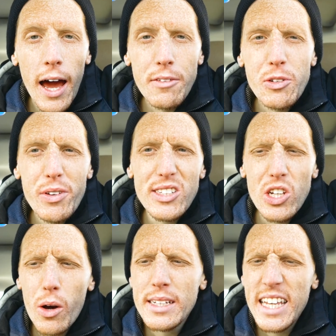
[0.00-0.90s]
After Effects
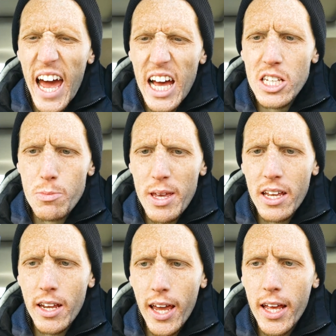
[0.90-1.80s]
always has
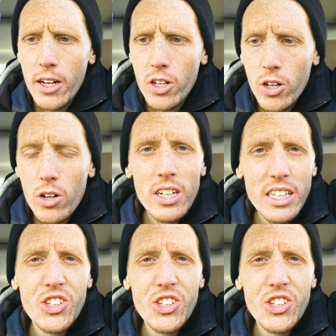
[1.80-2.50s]
been and currently